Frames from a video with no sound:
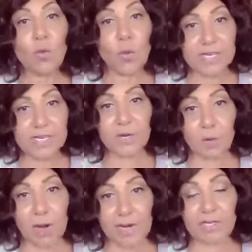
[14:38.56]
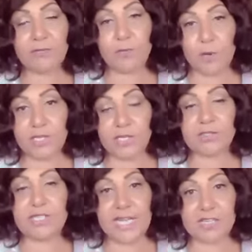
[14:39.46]
what is required for
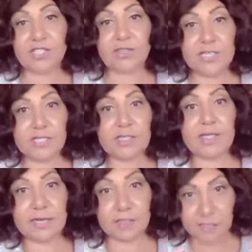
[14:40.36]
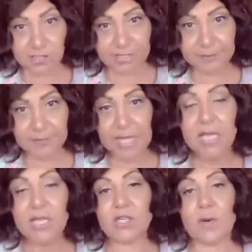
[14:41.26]
you to enter into that country.
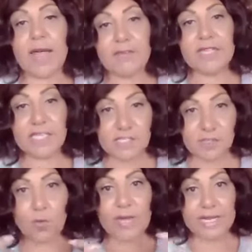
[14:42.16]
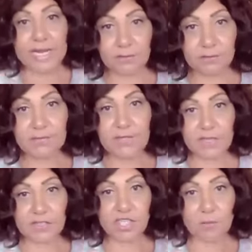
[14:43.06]
So everything is a we now.
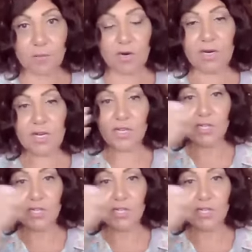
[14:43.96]
There's no more